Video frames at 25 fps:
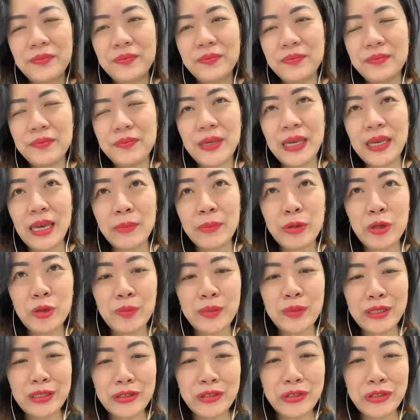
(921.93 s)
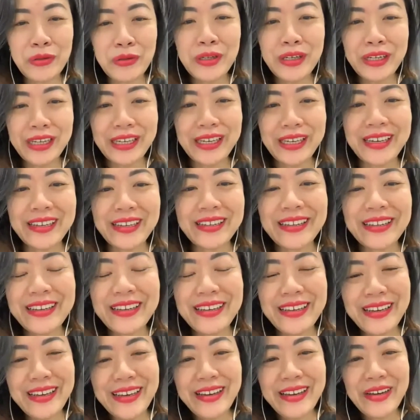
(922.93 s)
be able to be a student again,
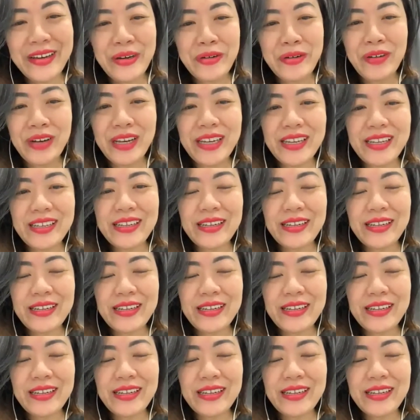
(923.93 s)
right?